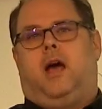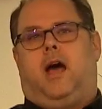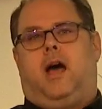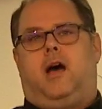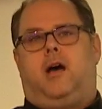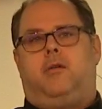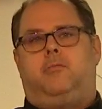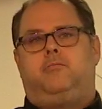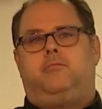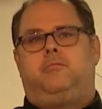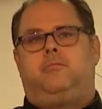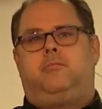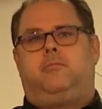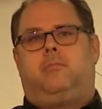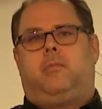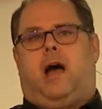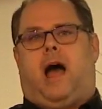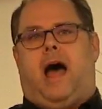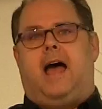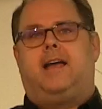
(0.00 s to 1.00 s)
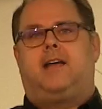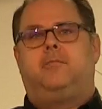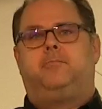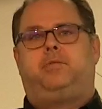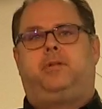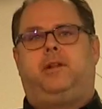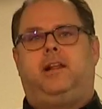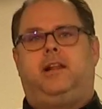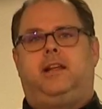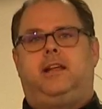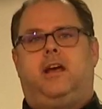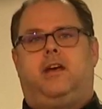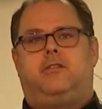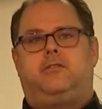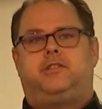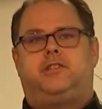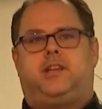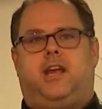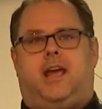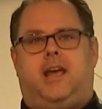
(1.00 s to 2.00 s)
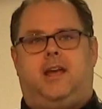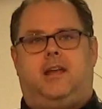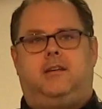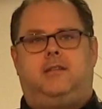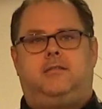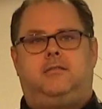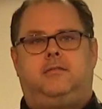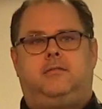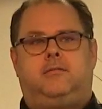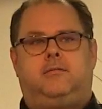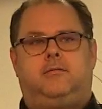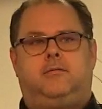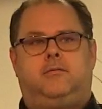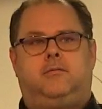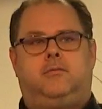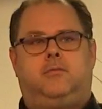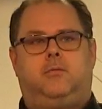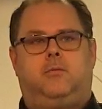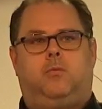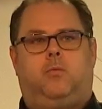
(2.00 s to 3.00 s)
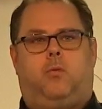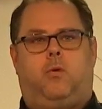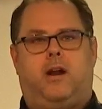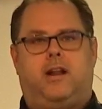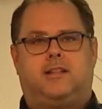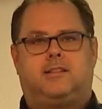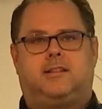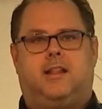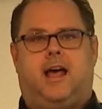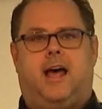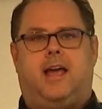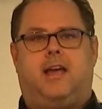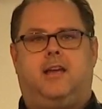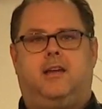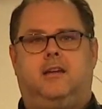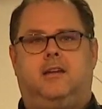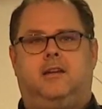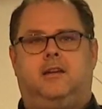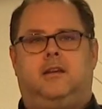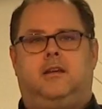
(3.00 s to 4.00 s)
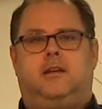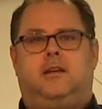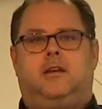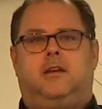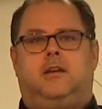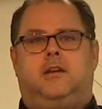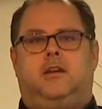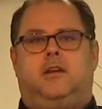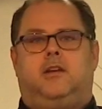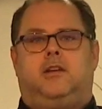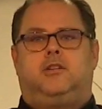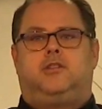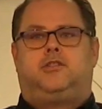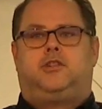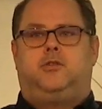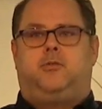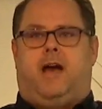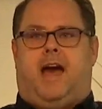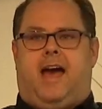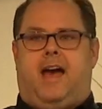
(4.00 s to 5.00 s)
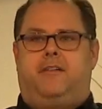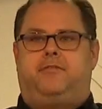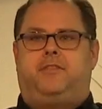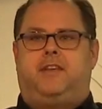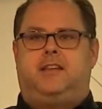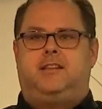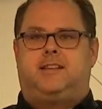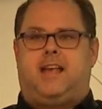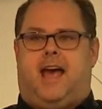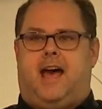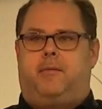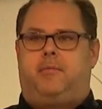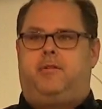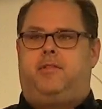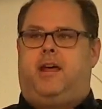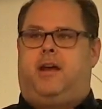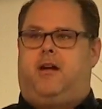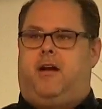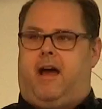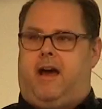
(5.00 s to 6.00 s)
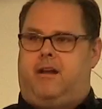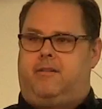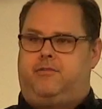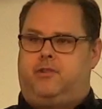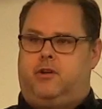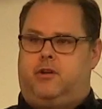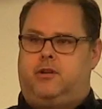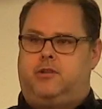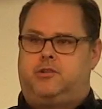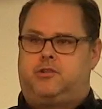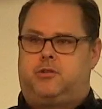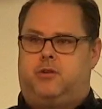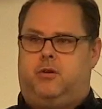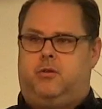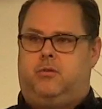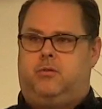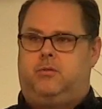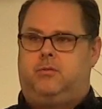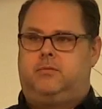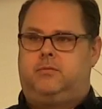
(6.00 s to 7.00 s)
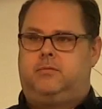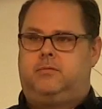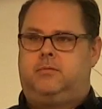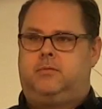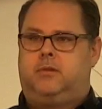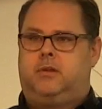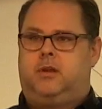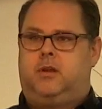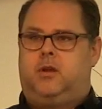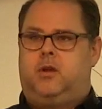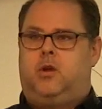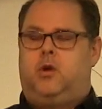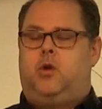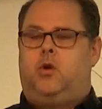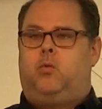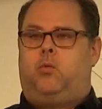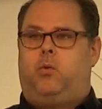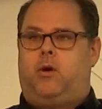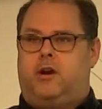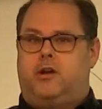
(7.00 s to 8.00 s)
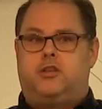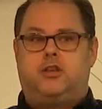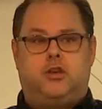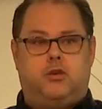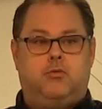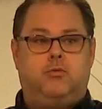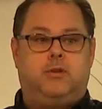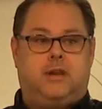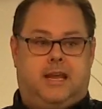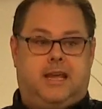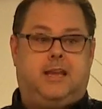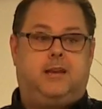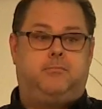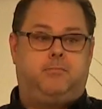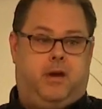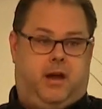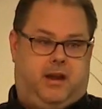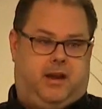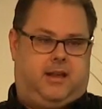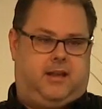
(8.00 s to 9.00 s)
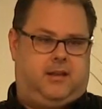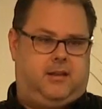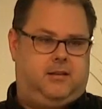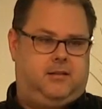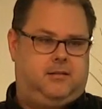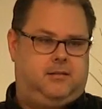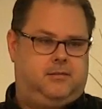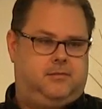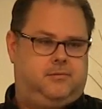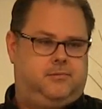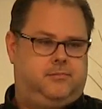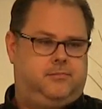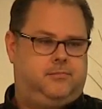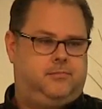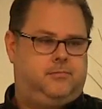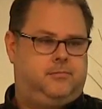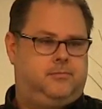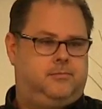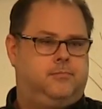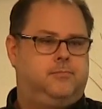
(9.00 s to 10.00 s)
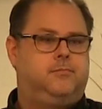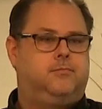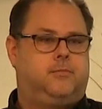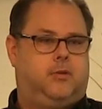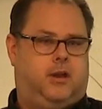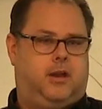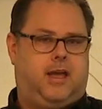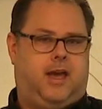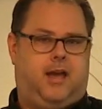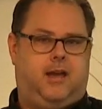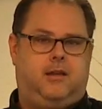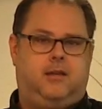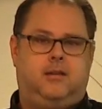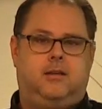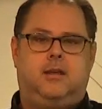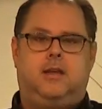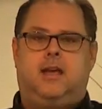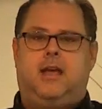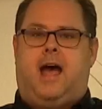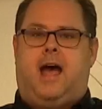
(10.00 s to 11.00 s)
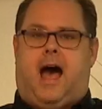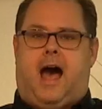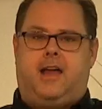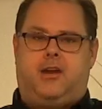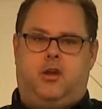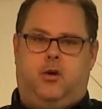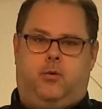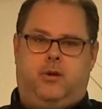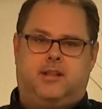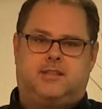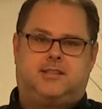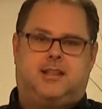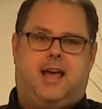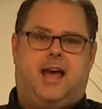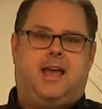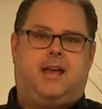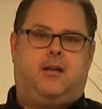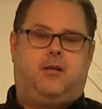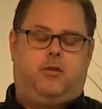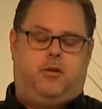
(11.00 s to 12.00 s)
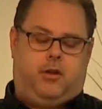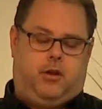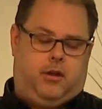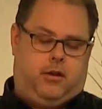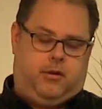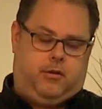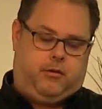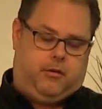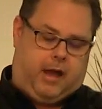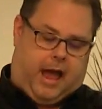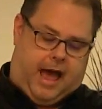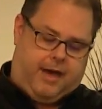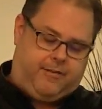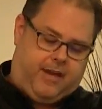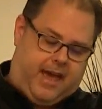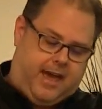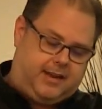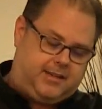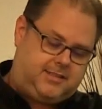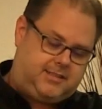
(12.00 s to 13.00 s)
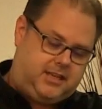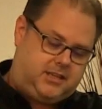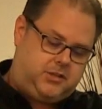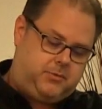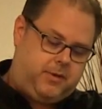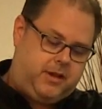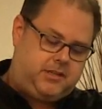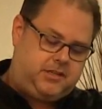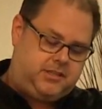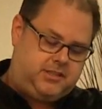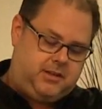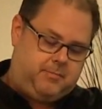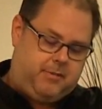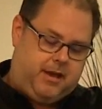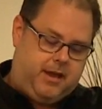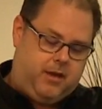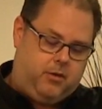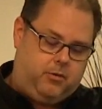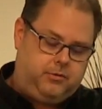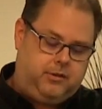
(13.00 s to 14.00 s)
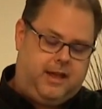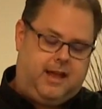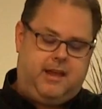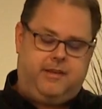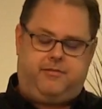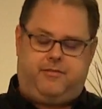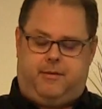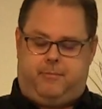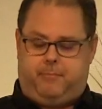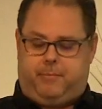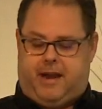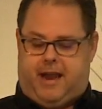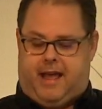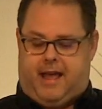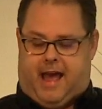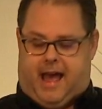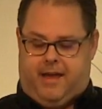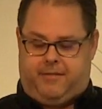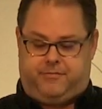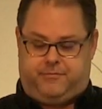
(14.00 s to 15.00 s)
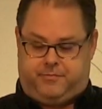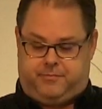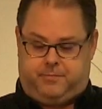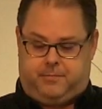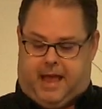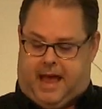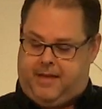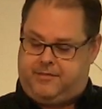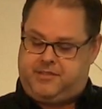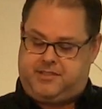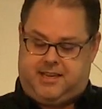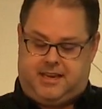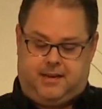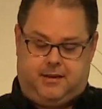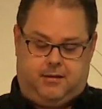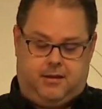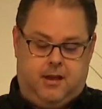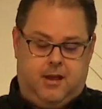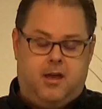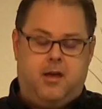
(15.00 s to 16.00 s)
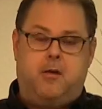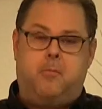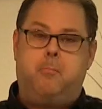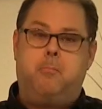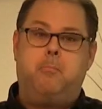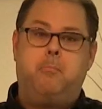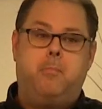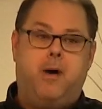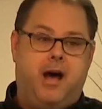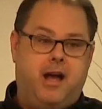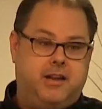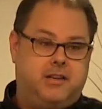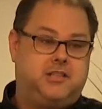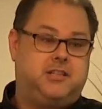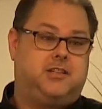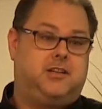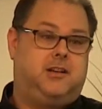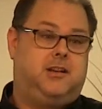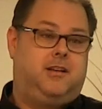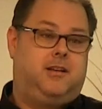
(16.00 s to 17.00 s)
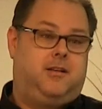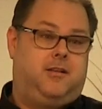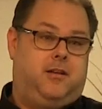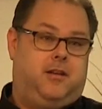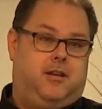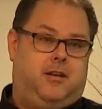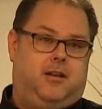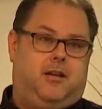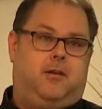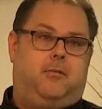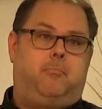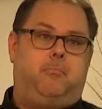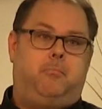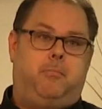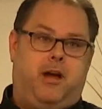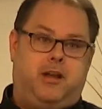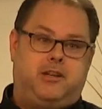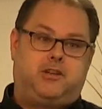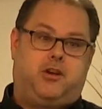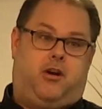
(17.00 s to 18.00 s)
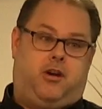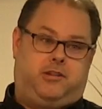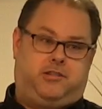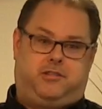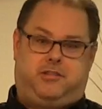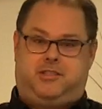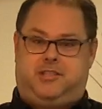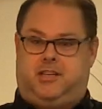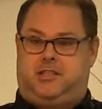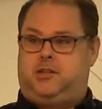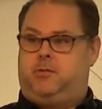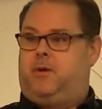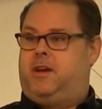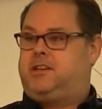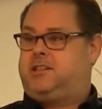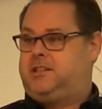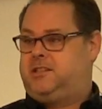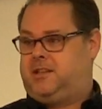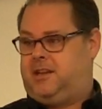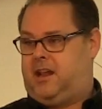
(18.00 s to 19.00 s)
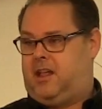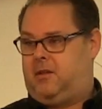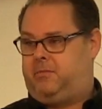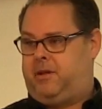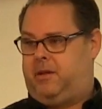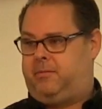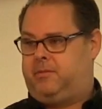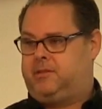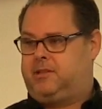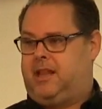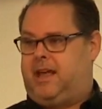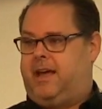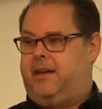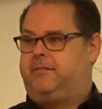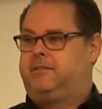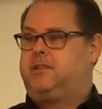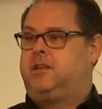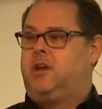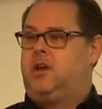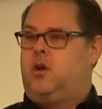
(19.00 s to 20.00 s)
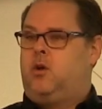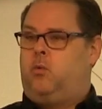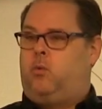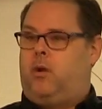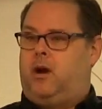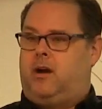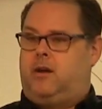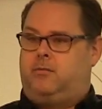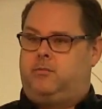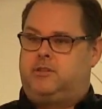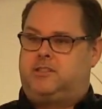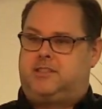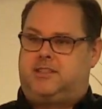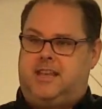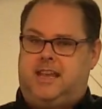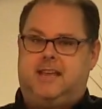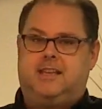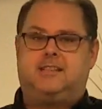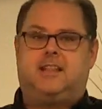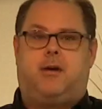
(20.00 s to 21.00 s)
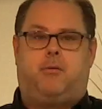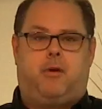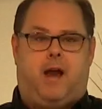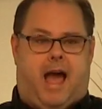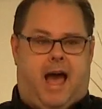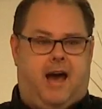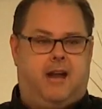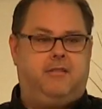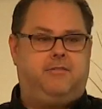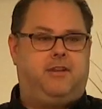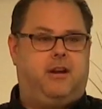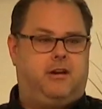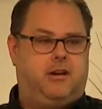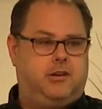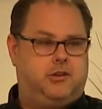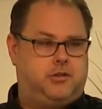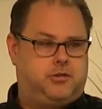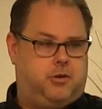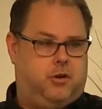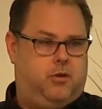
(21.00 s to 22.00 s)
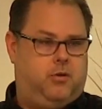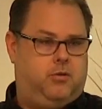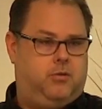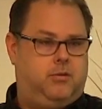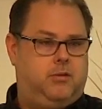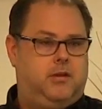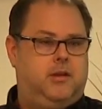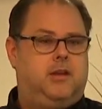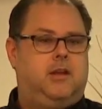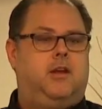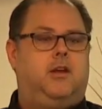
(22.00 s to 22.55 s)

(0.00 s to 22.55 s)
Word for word: um, I completely understand what it's like to have things happen that are out of your control where you need money. Okay? I know what it's like. I've had situations in my own life, but I, have I've seen much, much harsher situations in other people's lives where it was things that were out of their control